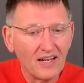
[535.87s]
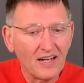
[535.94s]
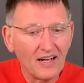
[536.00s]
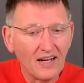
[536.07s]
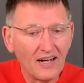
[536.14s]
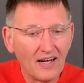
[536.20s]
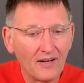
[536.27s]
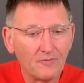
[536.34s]

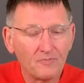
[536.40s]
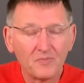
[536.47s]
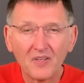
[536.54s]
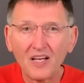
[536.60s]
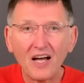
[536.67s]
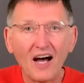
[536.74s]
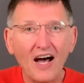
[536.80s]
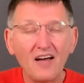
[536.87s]

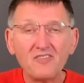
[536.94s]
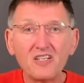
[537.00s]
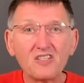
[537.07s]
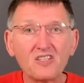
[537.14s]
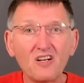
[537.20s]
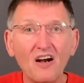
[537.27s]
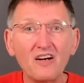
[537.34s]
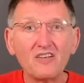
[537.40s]
I've just
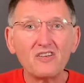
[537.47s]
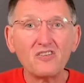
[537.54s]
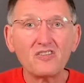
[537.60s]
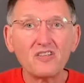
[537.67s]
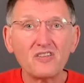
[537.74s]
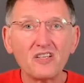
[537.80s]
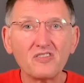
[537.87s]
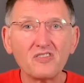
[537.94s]
started
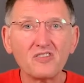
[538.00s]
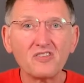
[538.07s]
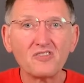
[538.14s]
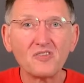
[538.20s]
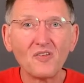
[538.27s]
using this just